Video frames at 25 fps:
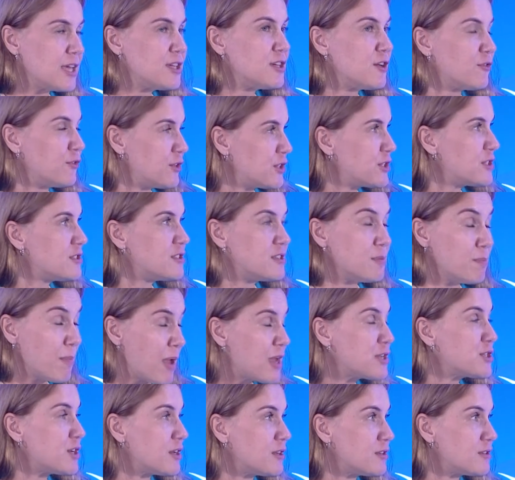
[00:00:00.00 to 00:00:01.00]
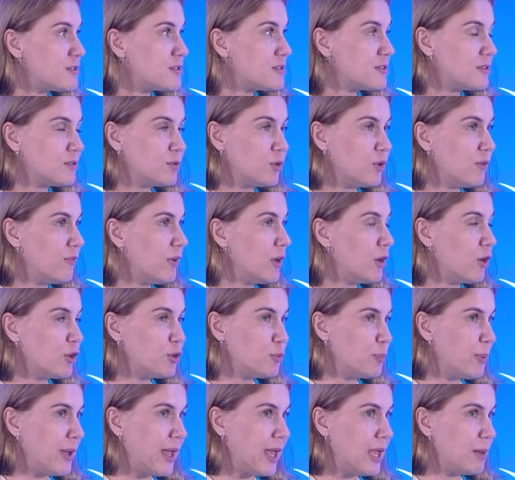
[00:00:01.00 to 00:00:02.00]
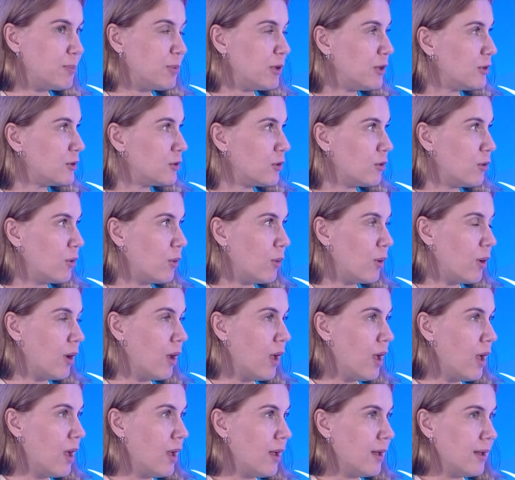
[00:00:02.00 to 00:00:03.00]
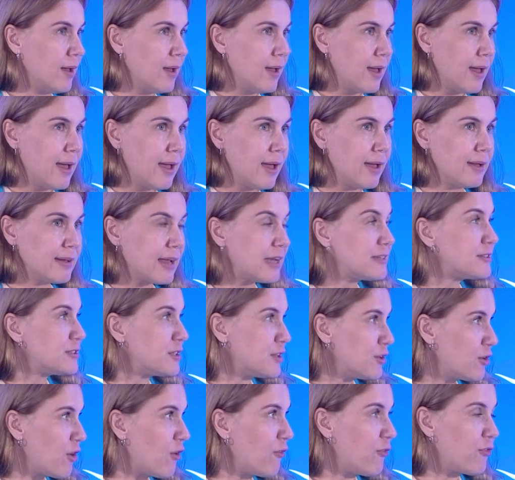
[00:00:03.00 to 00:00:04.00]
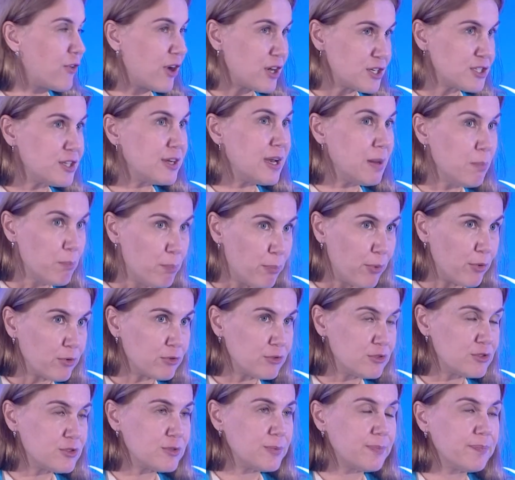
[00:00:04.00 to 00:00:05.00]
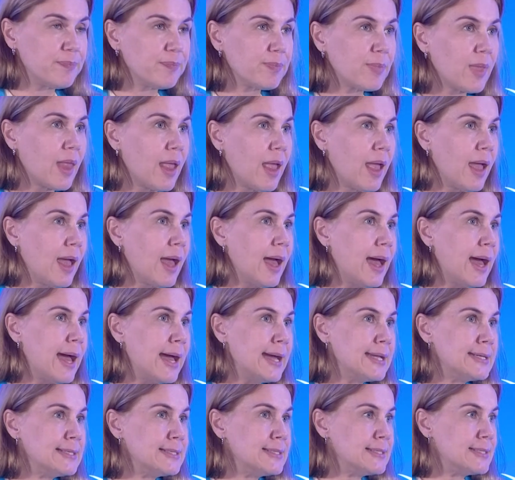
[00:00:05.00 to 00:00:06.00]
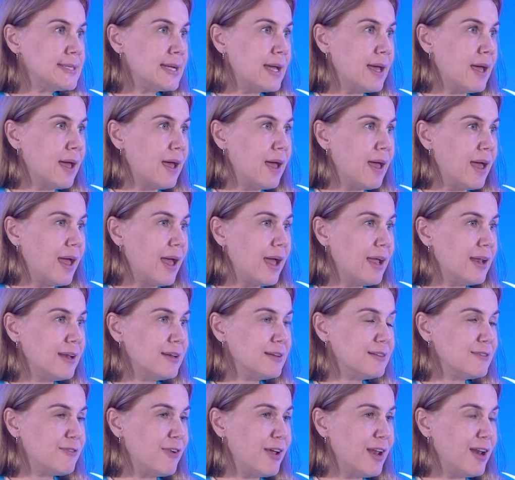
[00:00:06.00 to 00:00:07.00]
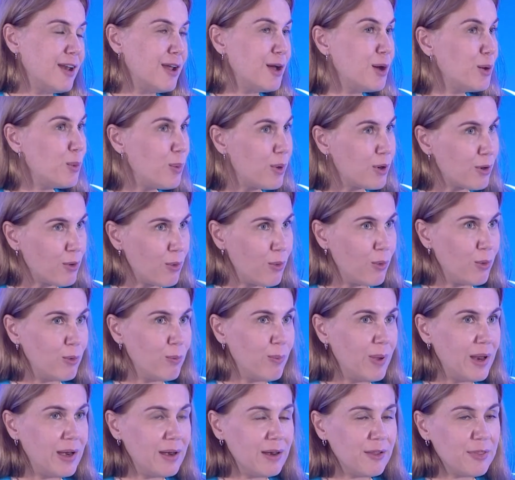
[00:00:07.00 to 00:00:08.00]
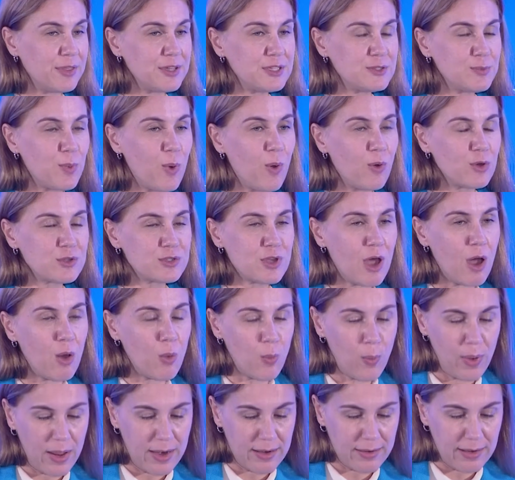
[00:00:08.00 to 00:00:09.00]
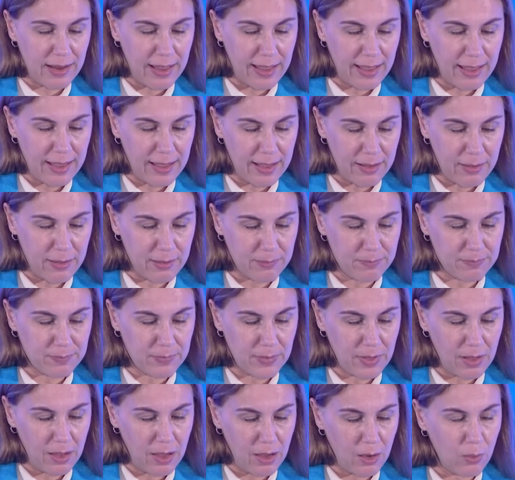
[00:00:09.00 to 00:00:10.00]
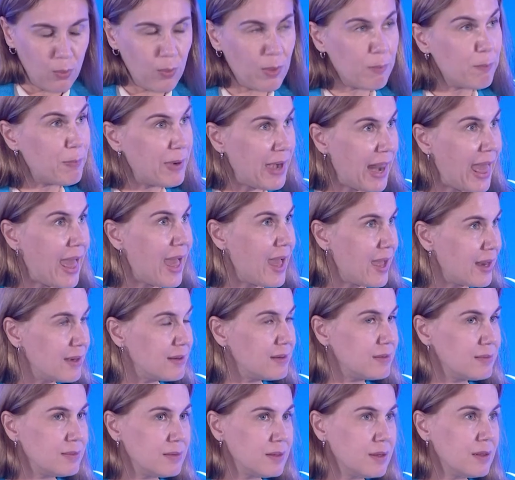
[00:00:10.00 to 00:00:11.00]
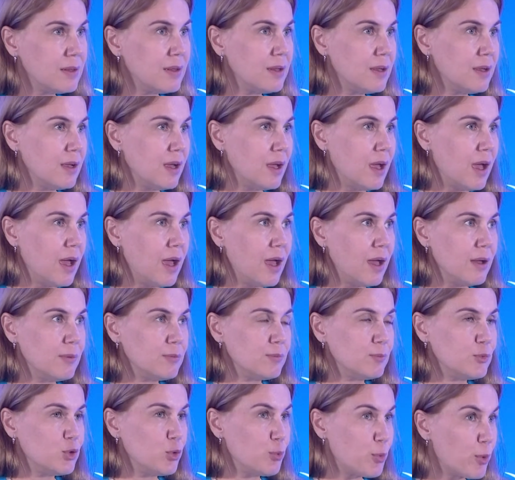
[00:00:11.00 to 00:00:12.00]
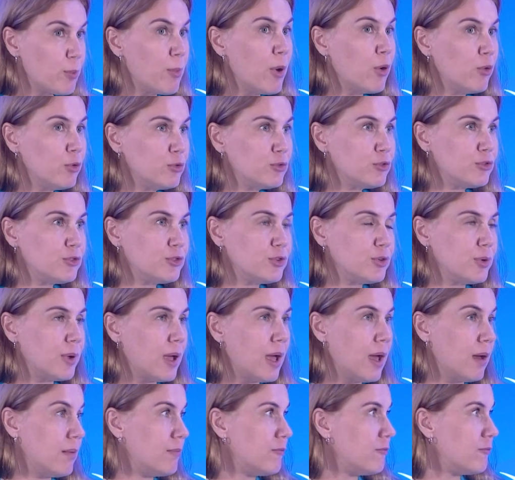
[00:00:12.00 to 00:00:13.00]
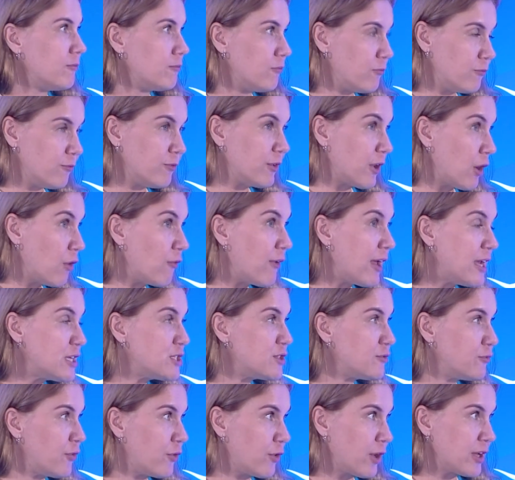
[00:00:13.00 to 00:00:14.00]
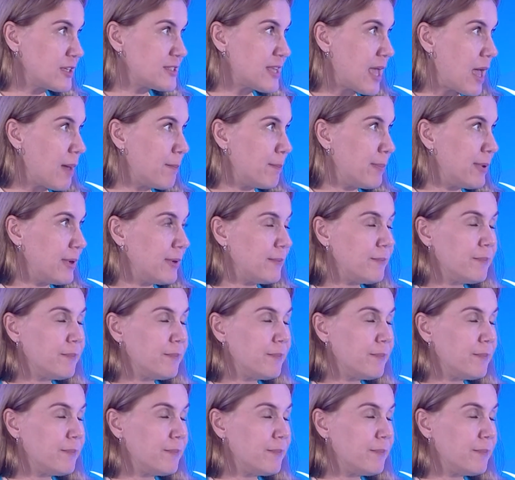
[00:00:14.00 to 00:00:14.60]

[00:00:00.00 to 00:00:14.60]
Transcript: efficiency measures, we will not be able to get rid of Russian imports. And overall, this was our plan to promote renovation, for example,